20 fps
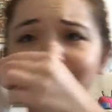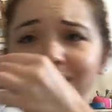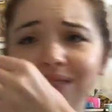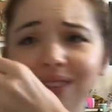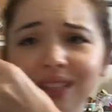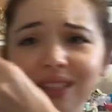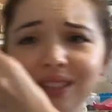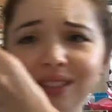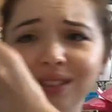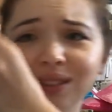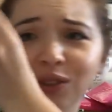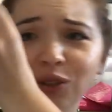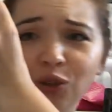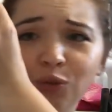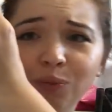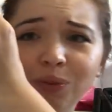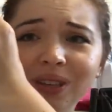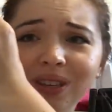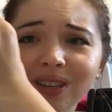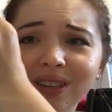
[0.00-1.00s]
this little
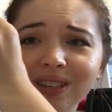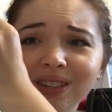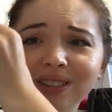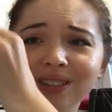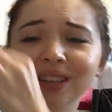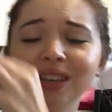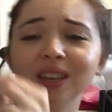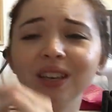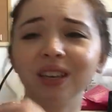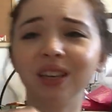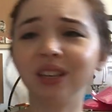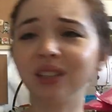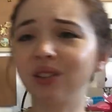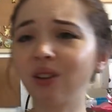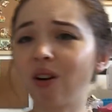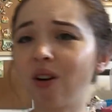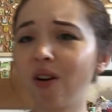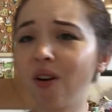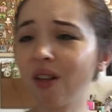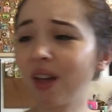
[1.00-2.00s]
piece is
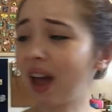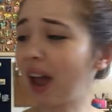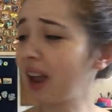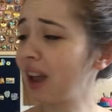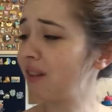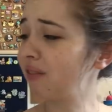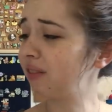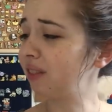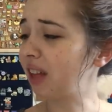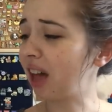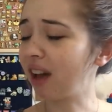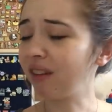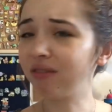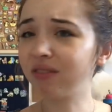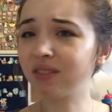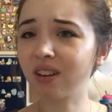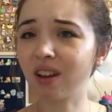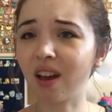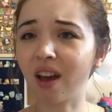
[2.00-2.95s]
all I have left